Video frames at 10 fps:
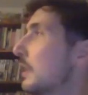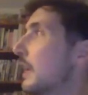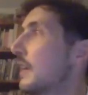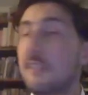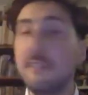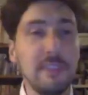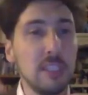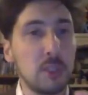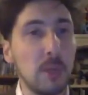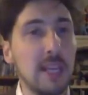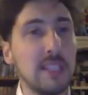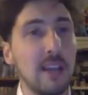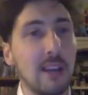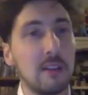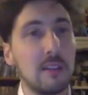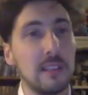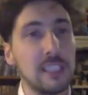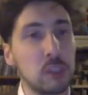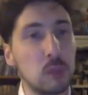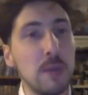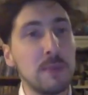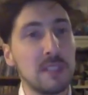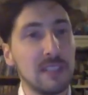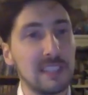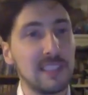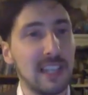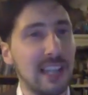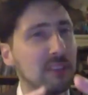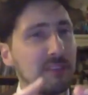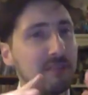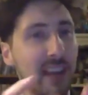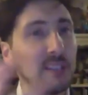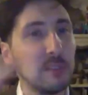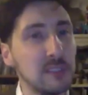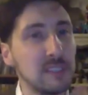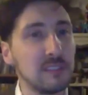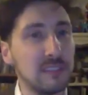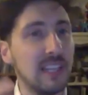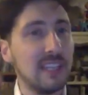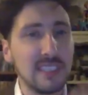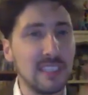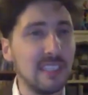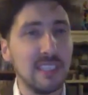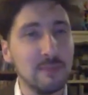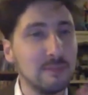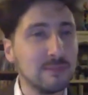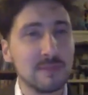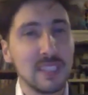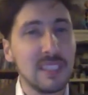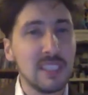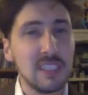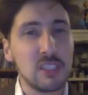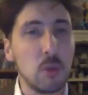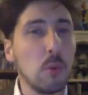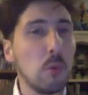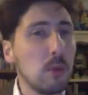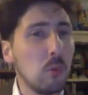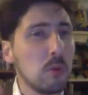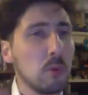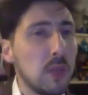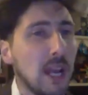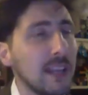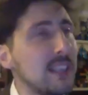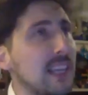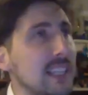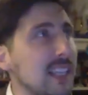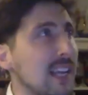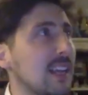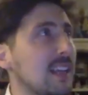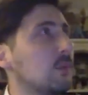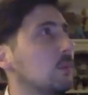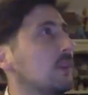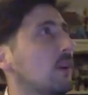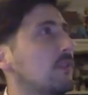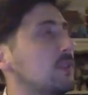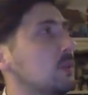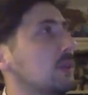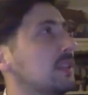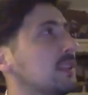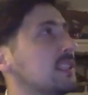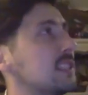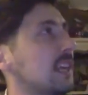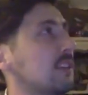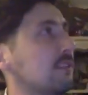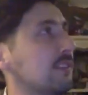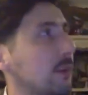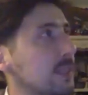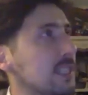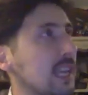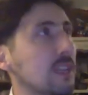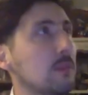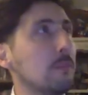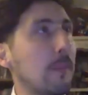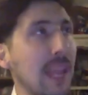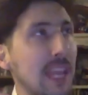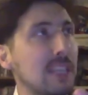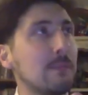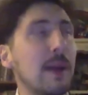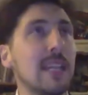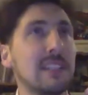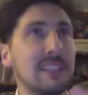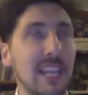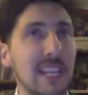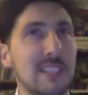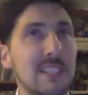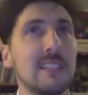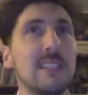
uh, infiltrate our script as a kind of virus. Like um, so we, we, we, had the idea of doing this kind of fairy tale made by a sect